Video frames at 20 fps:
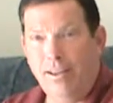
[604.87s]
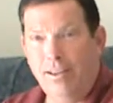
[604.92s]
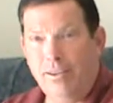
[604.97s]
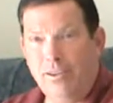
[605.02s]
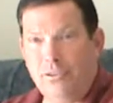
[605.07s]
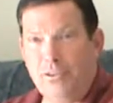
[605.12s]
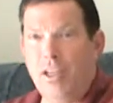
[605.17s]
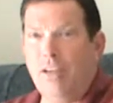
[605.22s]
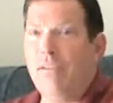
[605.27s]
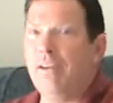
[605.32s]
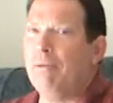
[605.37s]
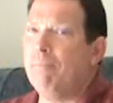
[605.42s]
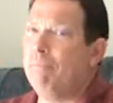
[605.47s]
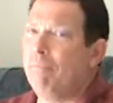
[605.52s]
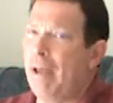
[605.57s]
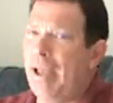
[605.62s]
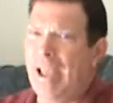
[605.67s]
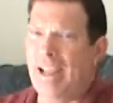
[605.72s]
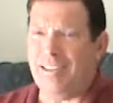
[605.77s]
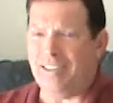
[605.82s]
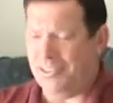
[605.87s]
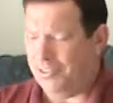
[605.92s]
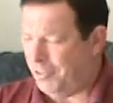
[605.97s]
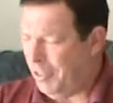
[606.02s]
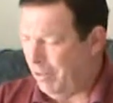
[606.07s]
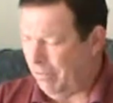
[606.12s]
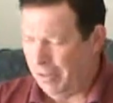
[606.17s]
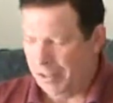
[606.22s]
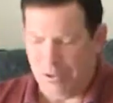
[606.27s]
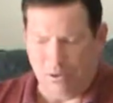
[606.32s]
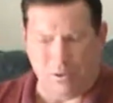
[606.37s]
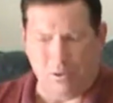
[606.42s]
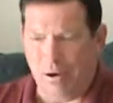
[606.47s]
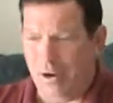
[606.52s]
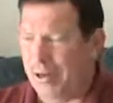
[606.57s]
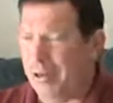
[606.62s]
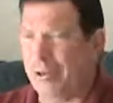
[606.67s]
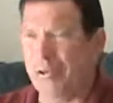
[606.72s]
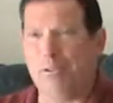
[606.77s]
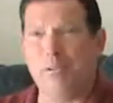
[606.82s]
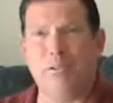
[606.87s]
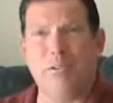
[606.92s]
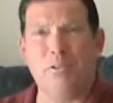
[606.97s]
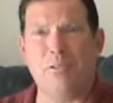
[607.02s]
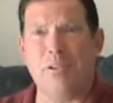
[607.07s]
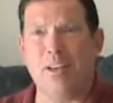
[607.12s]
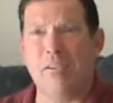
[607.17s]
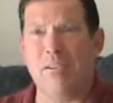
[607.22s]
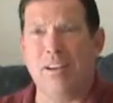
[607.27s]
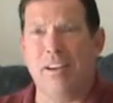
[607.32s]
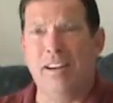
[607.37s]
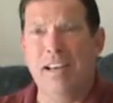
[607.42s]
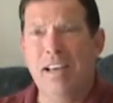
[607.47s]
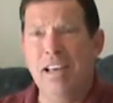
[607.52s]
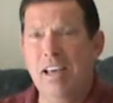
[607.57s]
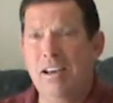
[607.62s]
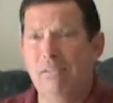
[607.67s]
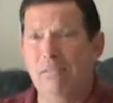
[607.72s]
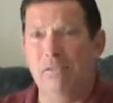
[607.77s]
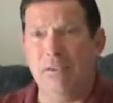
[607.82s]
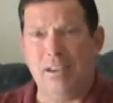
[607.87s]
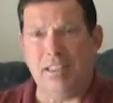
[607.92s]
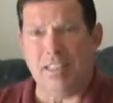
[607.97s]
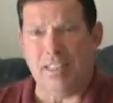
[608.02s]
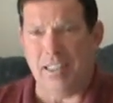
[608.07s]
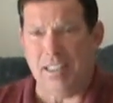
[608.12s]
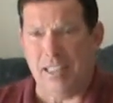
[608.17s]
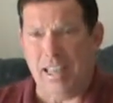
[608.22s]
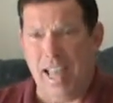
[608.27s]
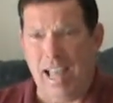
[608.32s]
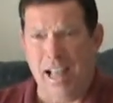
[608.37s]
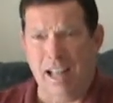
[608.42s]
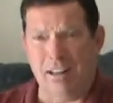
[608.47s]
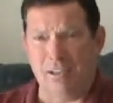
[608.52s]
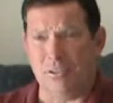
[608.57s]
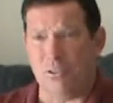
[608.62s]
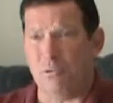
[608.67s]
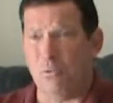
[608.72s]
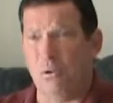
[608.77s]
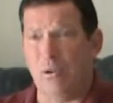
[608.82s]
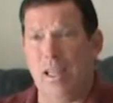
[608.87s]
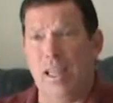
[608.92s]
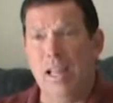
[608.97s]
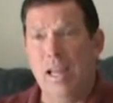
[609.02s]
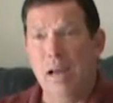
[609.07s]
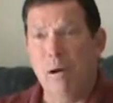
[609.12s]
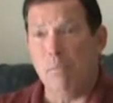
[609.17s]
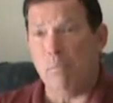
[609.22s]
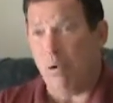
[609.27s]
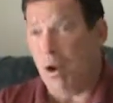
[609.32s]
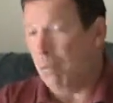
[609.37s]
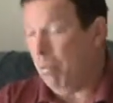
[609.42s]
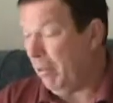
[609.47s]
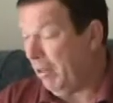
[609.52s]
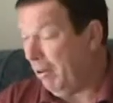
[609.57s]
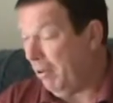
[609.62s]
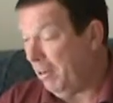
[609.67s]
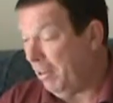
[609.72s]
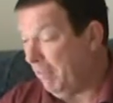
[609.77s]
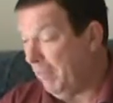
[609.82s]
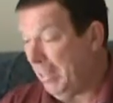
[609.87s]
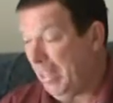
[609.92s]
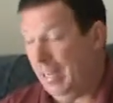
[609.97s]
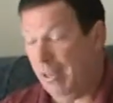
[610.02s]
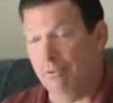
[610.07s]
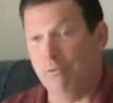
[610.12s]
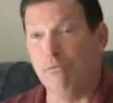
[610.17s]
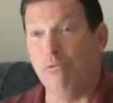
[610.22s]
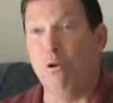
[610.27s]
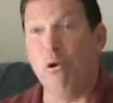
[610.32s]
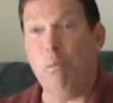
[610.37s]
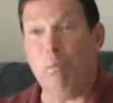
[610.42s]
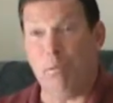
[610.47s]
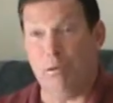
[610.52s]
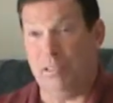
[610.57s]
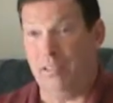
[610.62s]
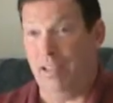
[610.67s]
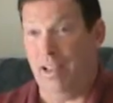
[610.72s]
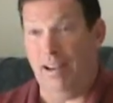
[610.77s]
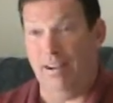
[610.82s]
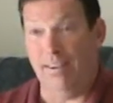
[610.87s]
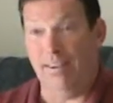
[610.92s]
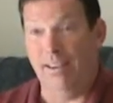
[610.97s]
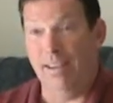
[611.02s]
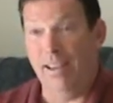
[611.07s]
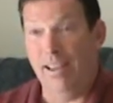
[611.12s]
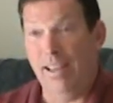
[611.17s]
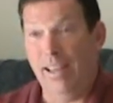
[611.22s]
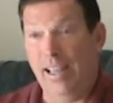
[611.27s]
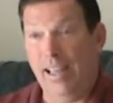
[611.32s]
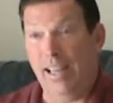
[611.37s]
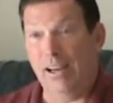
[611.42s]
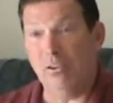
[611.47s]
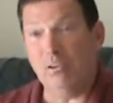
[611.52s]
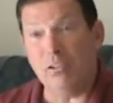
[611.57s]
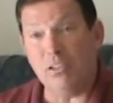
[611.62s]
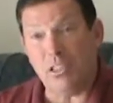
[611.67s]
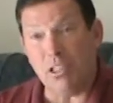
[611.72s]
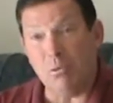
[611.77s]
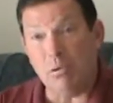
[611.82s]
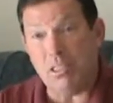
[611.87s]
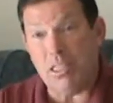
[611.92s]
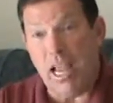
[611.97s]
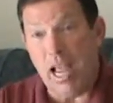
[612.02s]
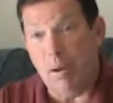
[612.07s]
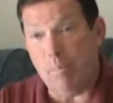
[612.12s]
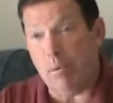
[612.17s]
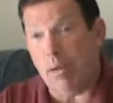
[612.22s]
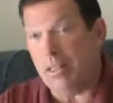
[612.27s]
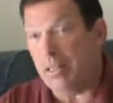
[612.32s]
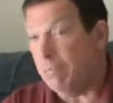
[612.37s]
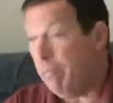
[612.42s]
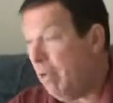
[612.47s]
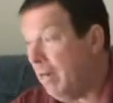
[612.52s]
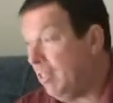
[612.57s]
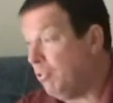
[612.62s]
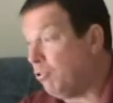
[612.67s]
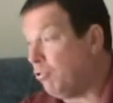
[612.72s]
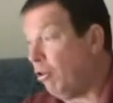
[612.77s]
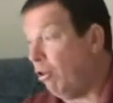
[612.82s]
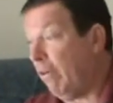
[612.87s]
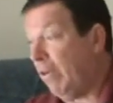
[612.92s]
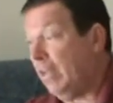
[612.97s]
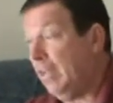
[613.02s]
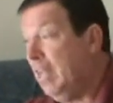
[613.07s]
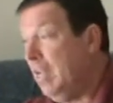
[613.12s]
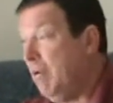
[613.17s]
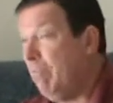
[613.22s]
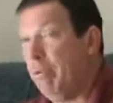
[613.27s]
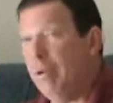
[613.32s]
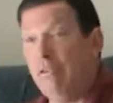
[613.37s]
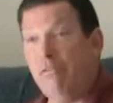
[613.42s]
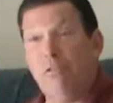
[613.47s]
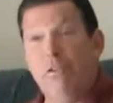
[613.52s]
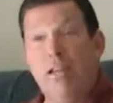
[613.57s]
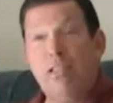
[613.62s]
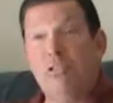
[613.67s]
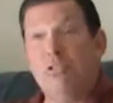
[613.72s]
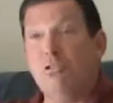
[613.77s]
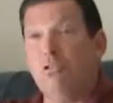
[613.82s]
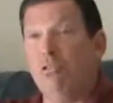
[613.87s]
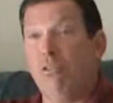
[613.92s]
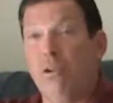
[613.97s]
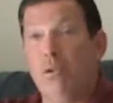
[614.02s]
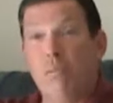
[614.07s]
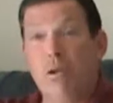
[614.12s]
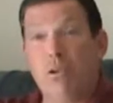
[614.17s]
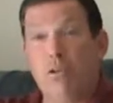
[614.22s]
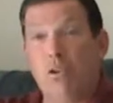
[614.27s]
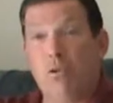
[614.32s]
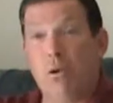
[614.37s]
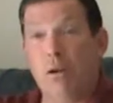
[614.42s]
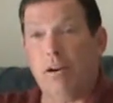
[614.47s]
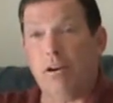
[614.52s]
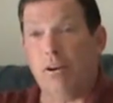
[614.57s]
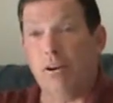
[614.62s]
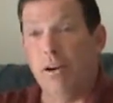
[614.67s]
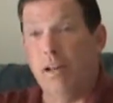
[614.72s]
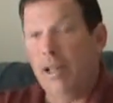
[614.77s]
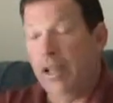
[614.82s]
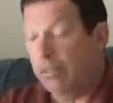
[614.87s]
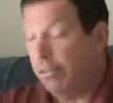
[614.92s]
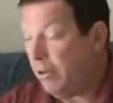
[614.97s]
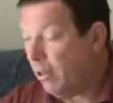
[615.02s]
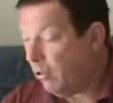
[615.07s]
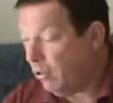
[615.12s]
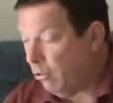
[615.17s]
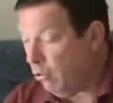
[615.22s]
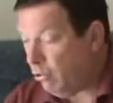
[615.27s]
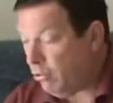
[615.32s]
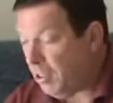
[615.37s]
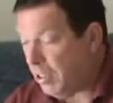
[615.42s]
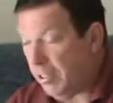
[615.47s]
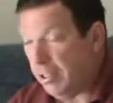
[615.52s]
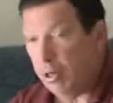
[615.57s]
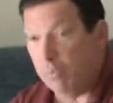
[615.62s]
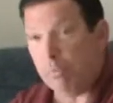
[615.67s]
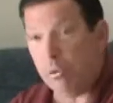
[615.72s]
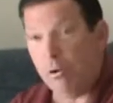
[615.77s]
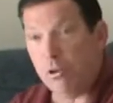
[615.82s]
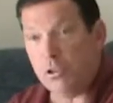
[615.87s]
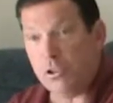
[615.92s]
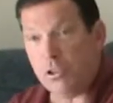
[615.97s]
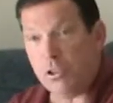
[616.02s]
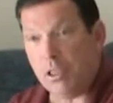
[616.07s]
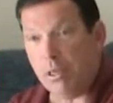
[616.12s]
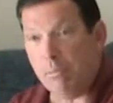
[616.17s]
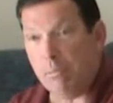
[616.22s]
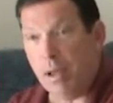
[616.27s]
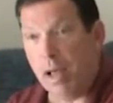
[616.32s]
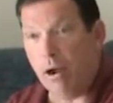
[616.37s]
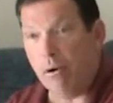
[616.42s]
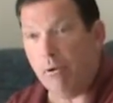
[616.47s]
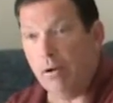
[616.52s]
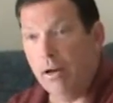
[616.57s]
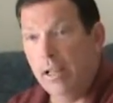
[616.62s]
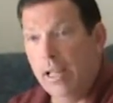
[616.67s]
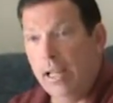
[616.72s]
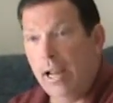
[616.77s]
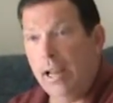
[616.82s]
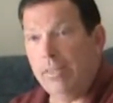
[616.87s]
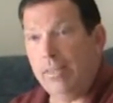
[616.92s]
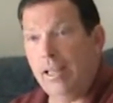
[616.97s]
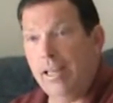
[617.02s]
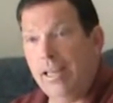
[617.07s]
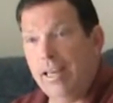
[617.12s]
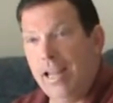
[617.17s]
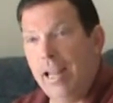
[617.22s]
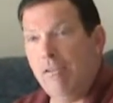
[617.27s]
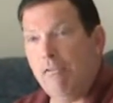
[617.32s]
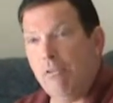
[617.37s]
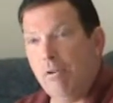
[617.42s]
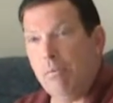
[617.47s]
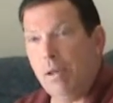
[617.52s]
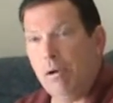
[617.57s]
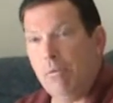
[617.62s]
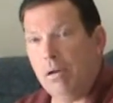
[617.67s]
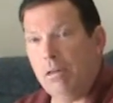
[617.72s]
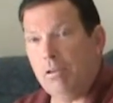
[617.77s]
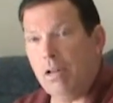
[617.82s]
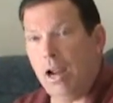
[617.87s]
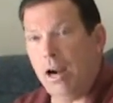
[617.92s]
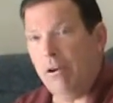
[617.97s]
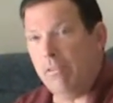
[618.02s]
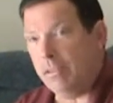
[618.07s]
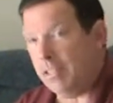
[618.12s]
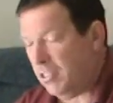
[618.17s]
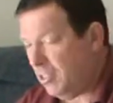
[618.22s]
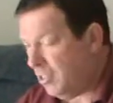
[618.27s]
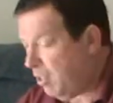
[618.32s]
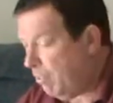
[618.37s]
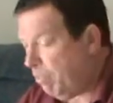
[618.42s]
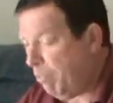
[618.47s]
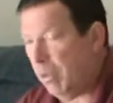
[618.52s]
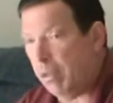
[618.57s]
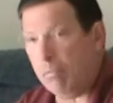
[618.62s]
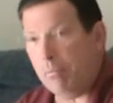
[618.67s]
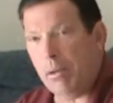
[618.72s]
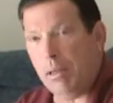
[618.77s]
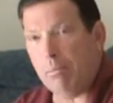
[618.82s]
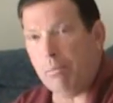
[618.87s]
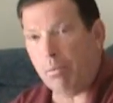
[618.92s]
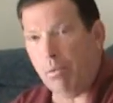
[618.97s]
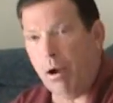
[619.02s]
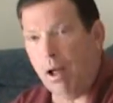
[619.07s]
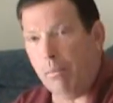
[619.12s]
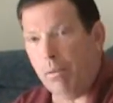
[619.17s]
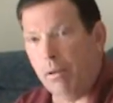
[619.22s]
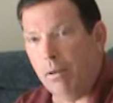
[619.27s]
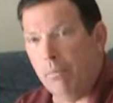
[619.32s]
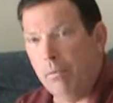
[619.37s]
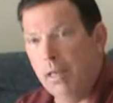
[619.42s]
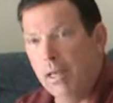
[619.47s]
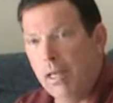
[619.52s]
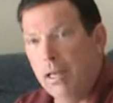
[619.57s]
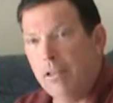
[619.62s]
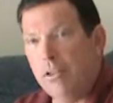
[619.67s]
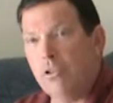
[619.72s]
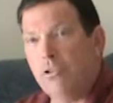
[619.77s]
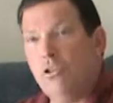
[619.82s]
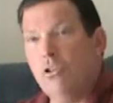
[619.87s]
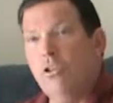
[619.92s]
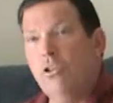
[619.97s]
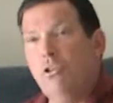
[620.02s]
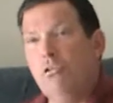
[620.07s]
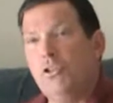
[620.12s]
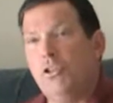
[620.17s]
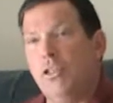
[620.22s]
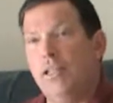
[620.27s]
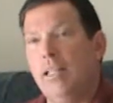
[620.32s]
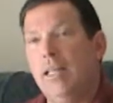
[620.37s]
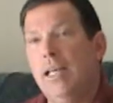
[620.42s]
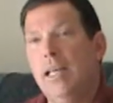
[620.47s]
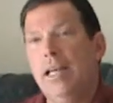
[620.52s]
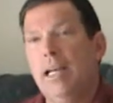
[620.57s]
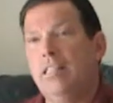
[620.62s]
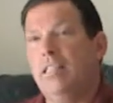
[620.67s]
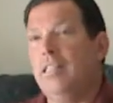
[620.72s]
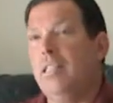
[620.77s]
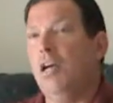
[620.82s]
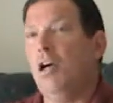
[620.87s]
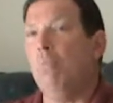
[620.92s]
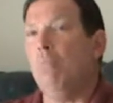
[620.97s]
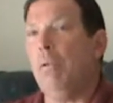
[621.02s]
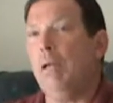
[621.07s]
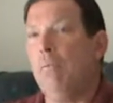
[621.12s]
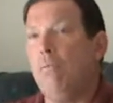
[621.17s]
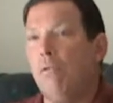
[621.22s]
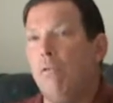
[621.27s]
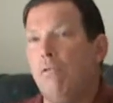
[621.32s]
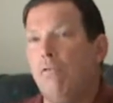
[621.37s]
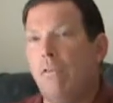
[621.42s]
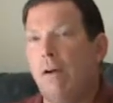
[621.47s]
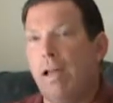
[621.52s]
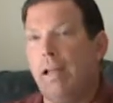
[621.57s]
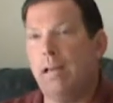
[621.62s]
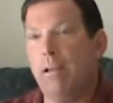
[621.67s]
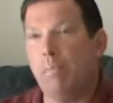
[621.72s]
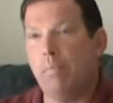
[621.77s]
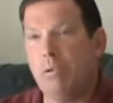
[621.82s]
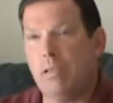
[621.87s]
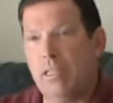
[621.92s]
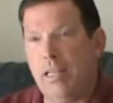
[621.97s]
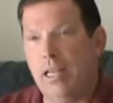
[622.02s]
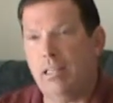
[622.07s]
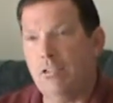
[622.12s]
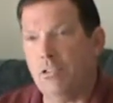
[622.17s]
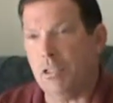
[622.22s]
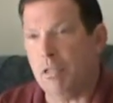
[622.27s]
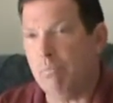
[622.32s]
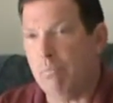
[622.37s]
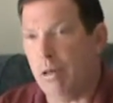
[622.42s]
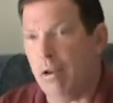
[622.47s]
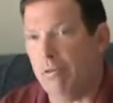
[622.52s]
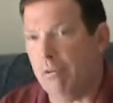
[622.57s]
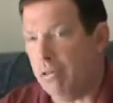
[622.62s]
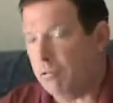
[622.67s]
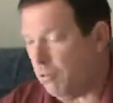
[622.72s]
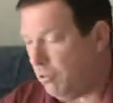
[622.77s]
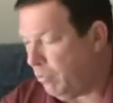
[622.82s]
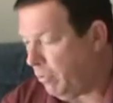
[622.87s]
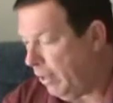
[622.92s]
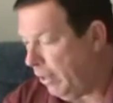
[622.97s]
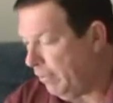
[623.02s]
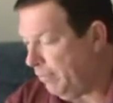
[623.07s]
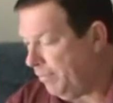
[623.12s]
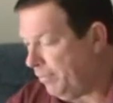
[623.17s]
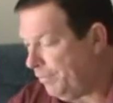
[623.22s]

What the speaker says: They're saving in banks, they're saving in credit unions, they're saving in fixed accounts where they probably aren't even getting 4%. And you can see what's happening. The money's growing, but inflation's growing much quicker. They're losing their purchasing power, and they never may retire. And this is a big, big problem. The solution is to help people find a potentially better interest rate.